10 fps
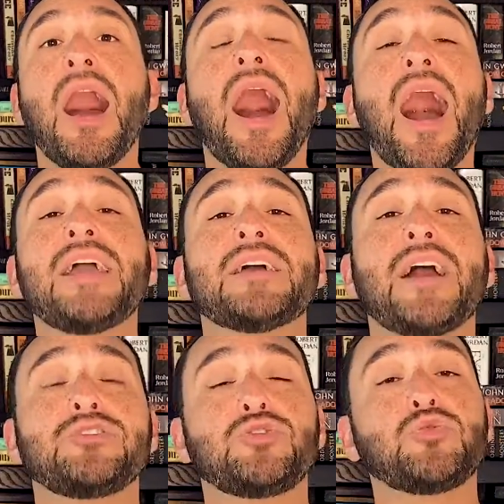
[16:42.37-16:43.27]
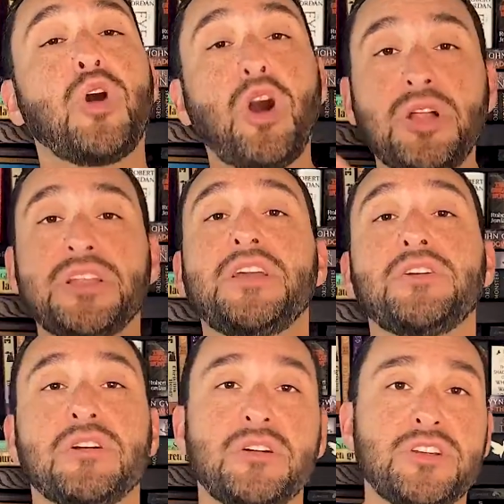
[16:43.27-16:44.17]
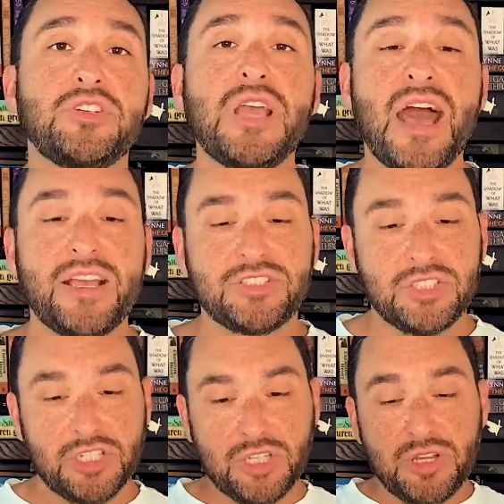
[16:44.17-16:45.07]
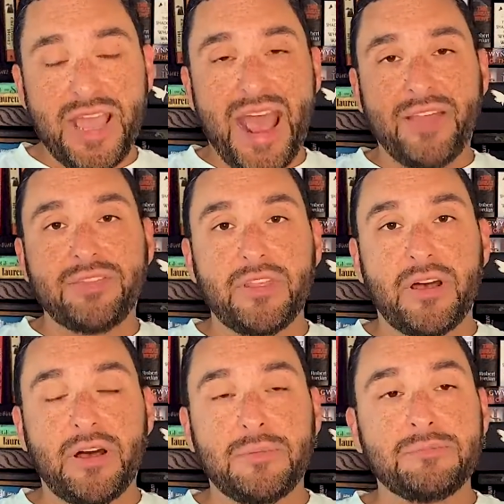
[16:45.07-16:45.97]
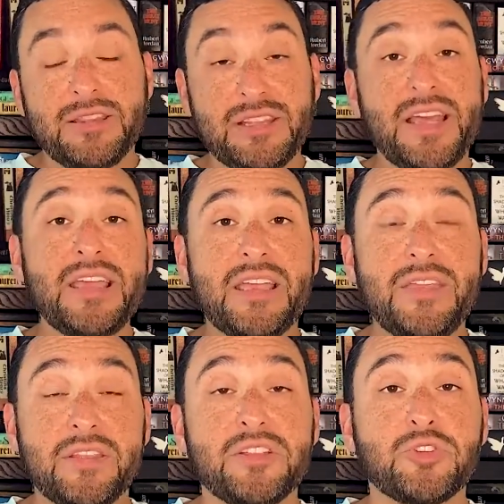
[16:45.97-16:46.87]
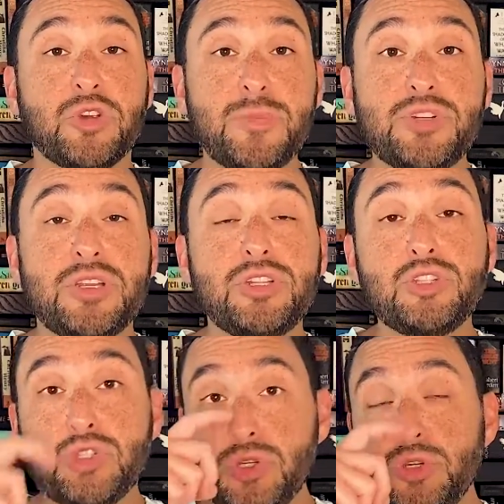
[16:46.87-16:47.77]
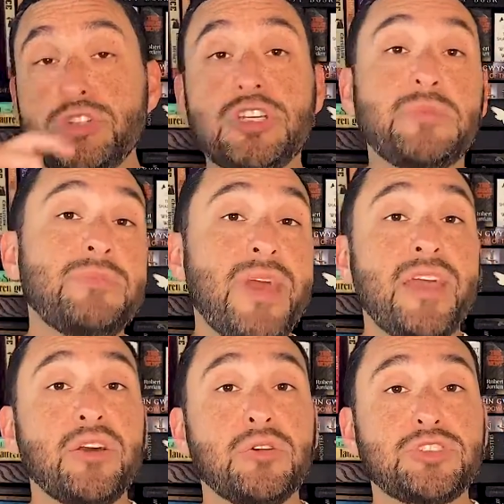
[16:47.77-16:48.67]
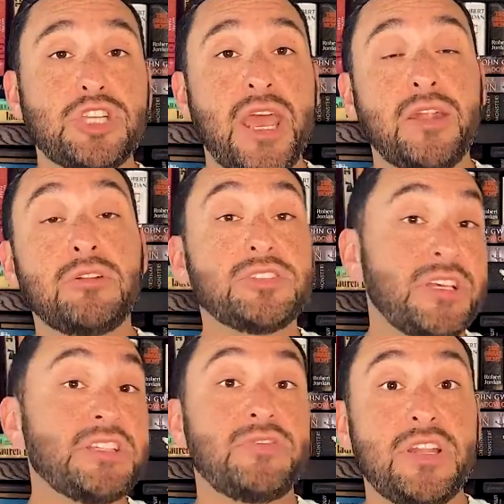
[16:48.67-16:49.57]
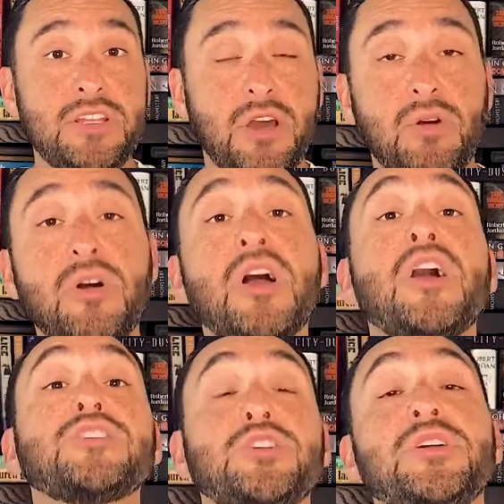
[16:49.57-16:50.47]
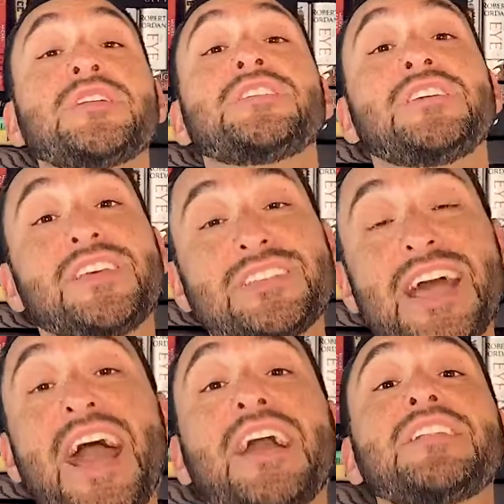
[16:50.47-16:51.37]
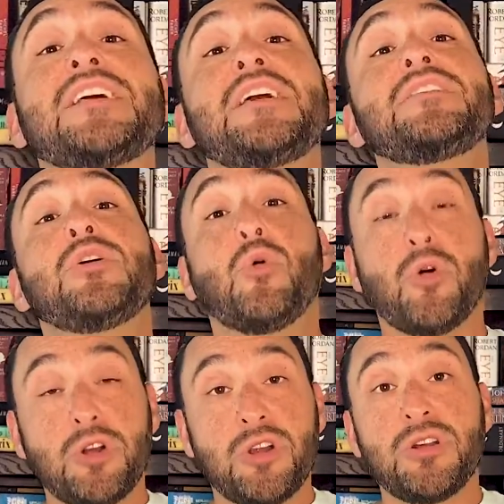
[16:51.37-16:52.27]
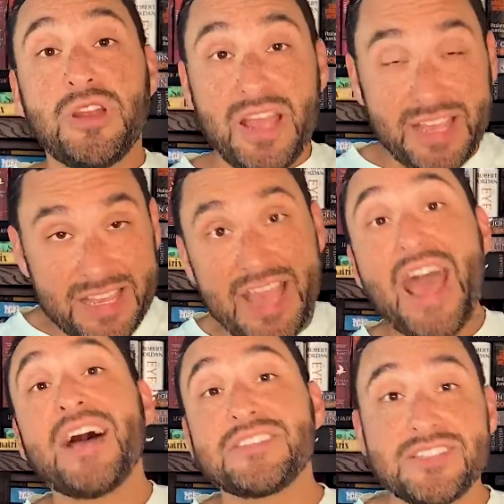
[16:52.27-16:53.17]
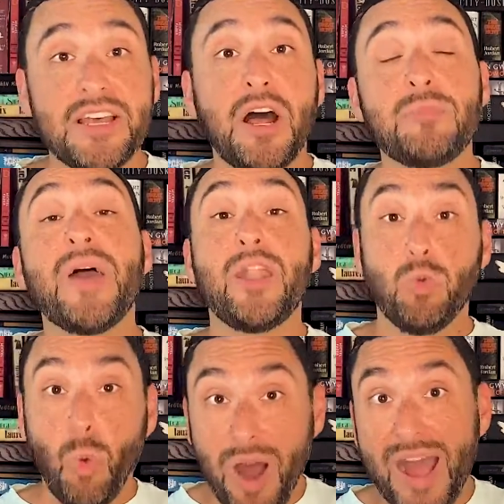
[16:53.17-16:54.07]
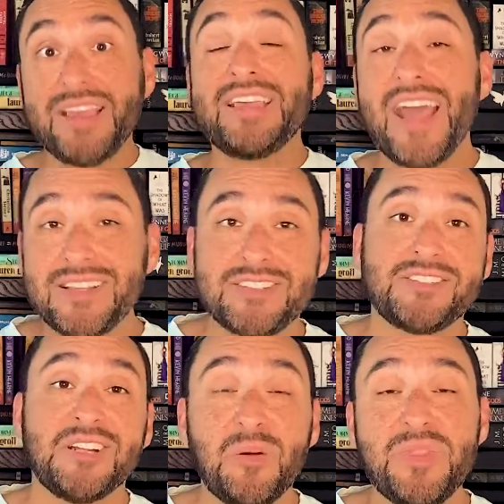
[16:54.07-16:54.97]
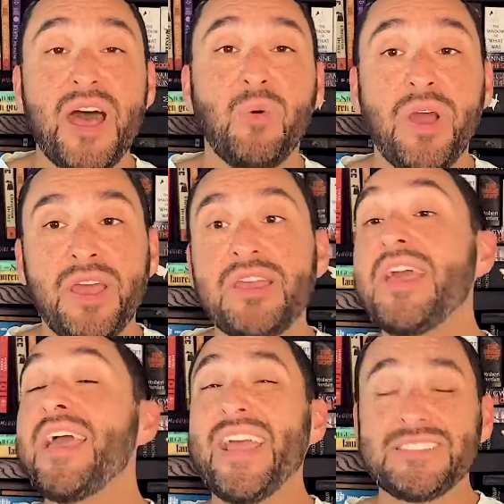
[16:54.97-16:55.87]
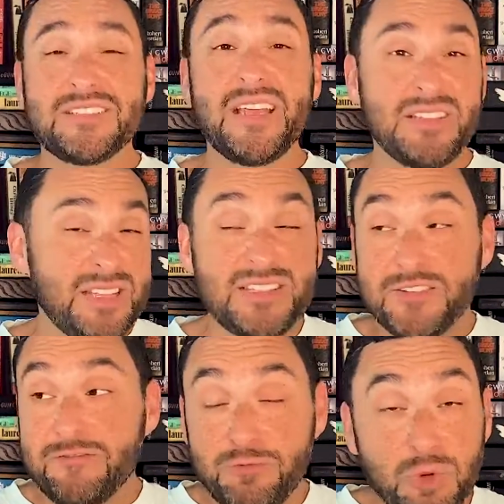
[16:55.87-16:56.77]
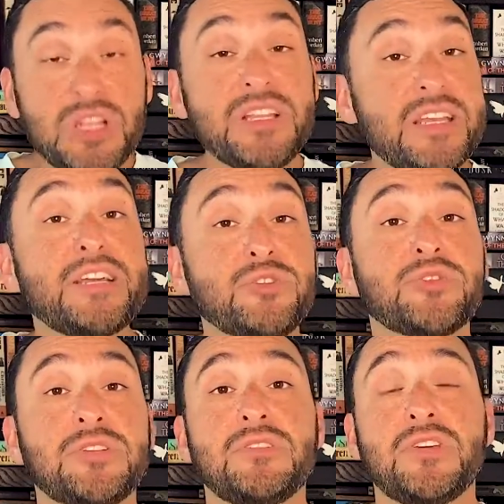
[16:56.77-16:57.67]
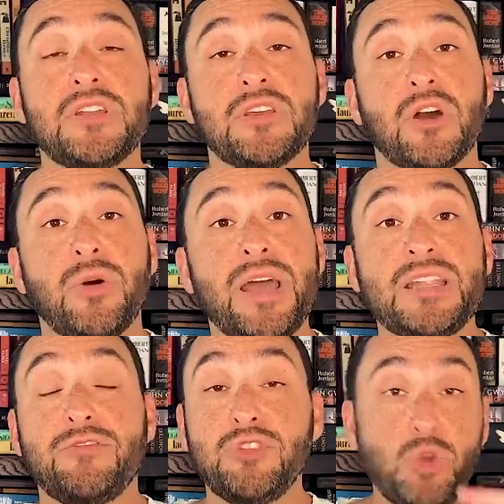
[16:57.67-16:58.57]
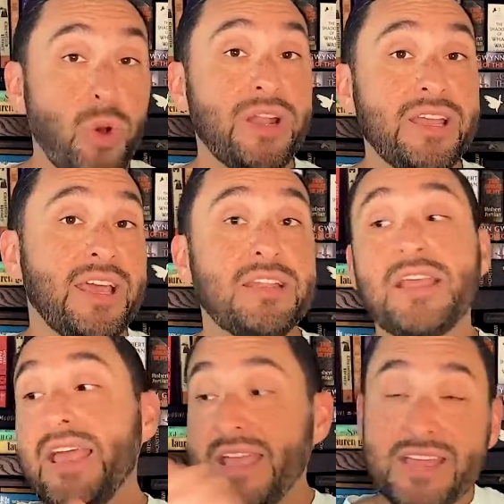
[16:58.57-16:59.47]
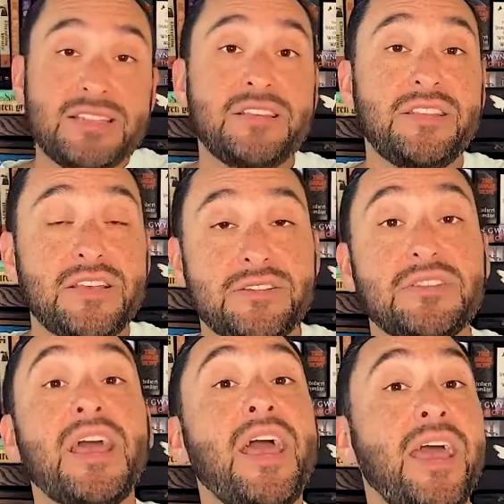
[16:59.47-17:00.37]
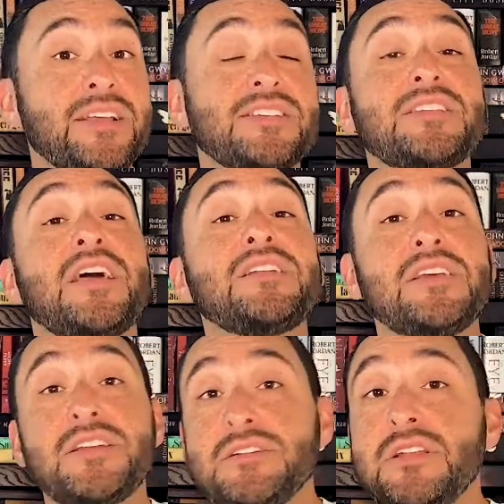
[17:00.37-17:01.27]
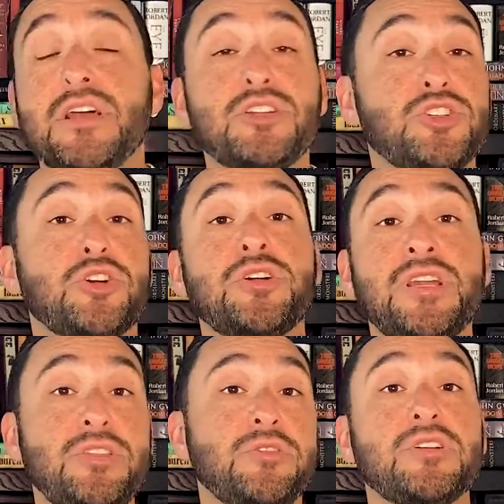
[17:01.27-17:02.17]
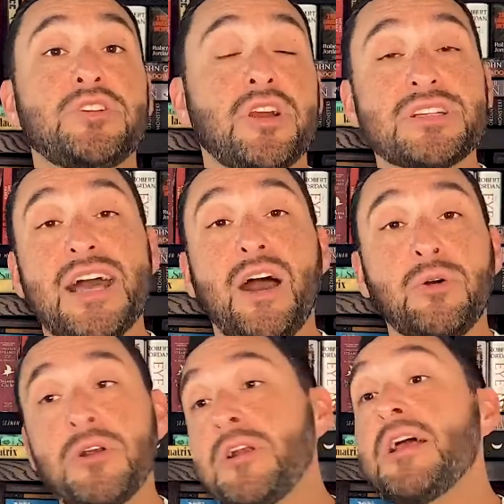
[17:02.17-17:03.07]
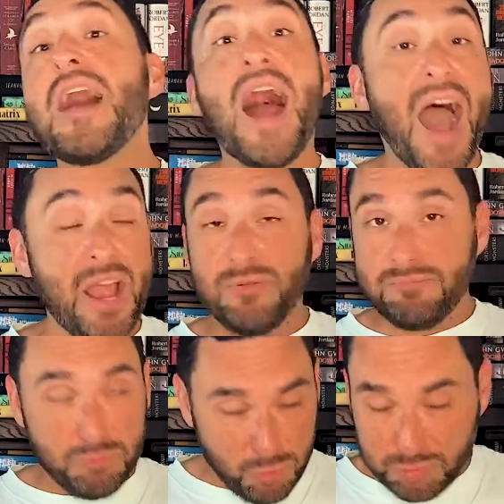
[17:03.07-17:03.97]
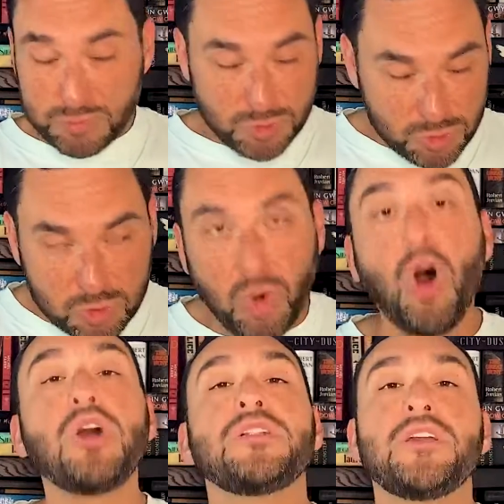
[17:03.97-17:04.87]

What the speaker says: I strongly encourage you guys to look at the link in the description to Jimmy Mango's channel, to his video, so you can see exactly the order he has set up and why he has it set up that way. It's a really interesting video, and if you want to get into this extended journey to the Dark Tower, I strongly